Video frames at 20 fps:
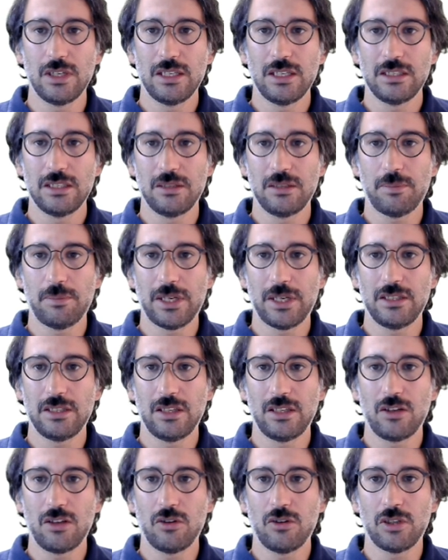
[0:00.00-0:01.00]

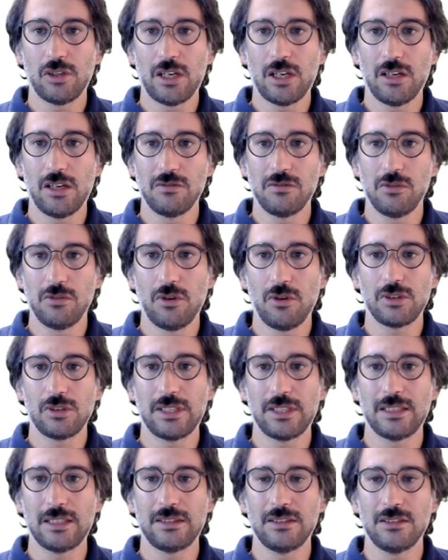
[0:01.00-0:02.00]
depending on how long
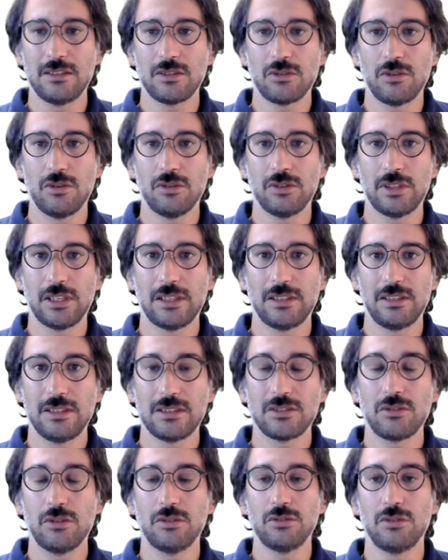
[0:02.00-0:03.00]
that
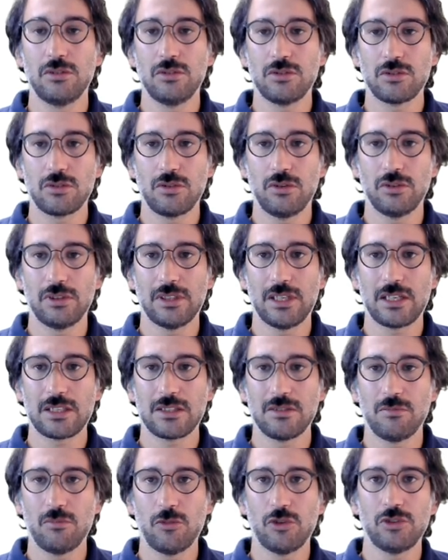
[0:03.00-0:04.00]
discontinuous
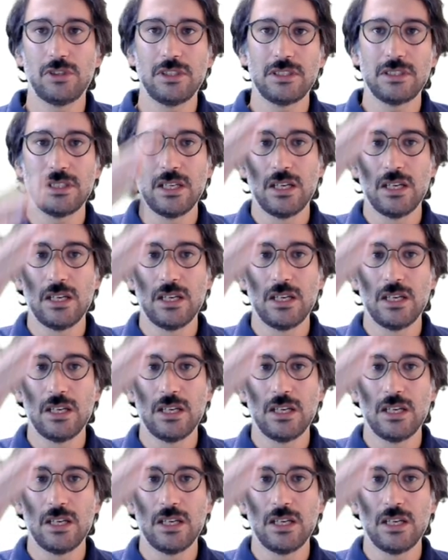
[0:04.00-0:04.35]
conduction mode is,